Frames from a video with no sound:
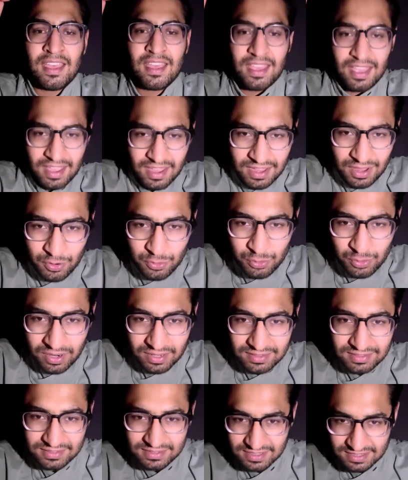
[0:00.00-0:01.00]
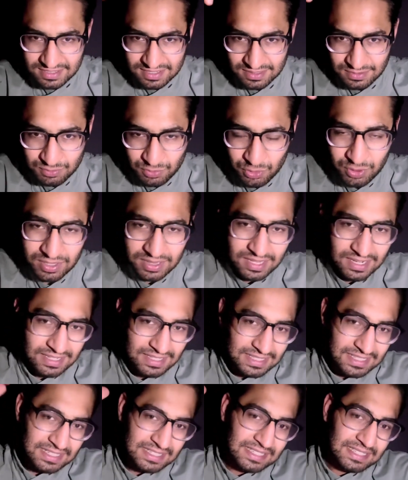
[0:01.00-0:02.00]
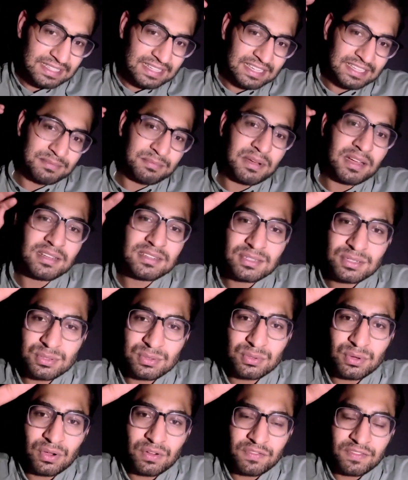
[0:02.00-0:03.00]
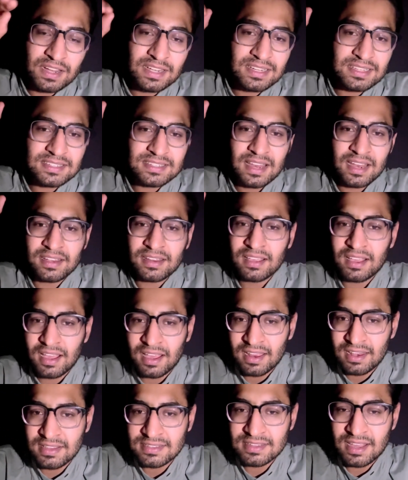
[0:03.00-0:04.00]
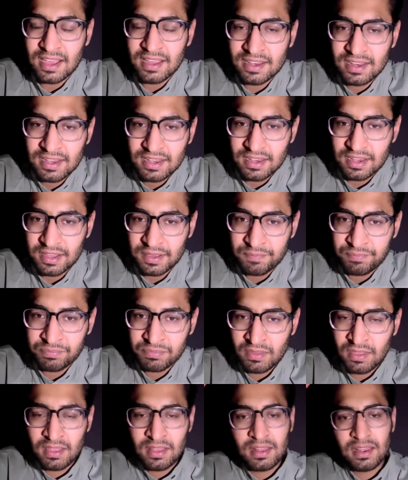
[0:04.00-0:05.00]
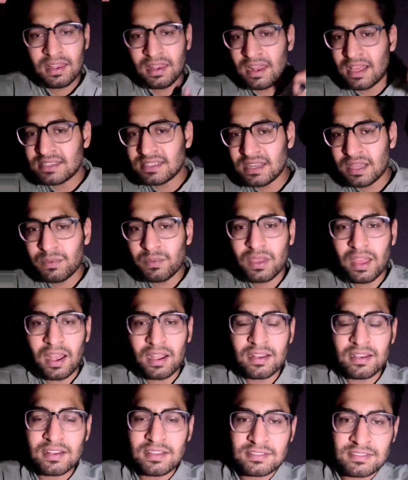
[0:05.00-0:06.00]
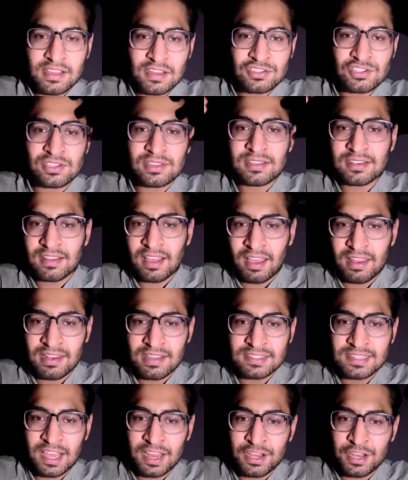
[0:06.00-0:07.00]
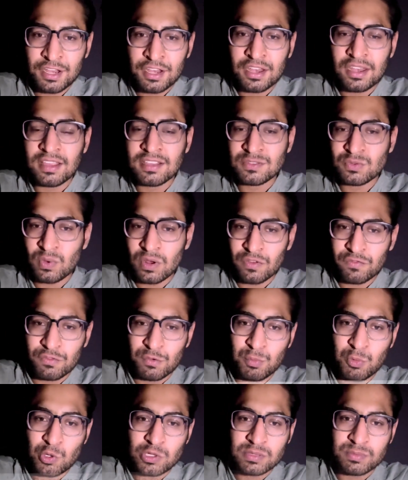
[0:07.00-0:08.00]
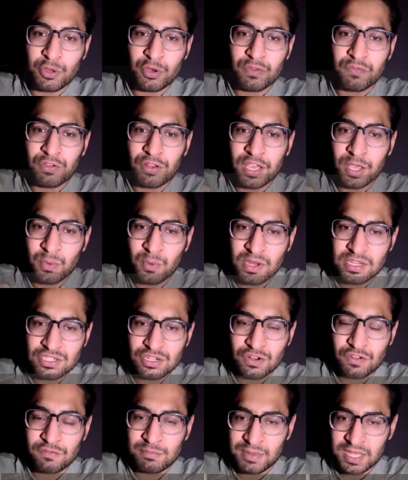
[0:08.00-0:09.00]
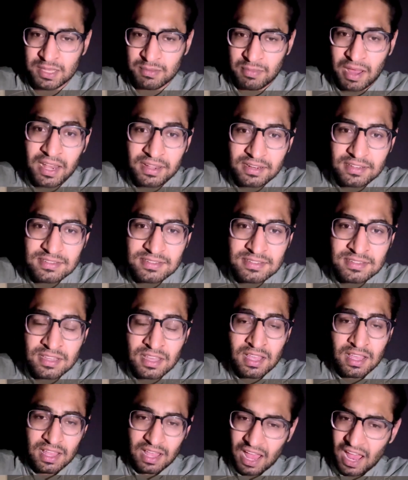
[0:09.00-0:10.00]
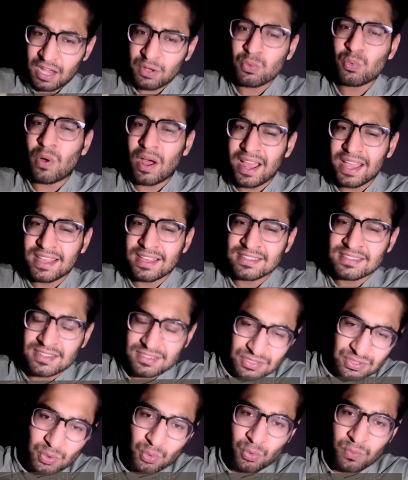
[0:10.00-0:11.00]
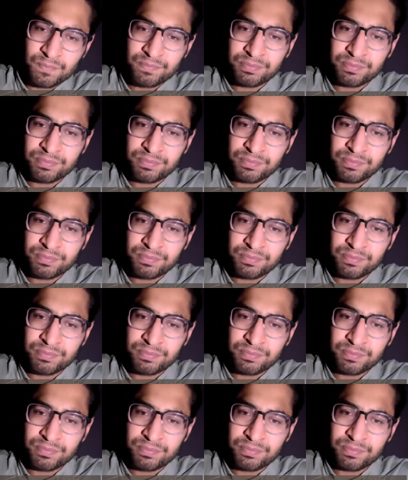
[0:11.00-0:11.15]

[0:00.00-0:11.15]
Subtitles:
Hey everyone, this is Mohit and this is part 2 of understanding Euler's identity. Last time we had a discussion that Euler's identity is one of the most beautiful equation of mathematics and why is it so.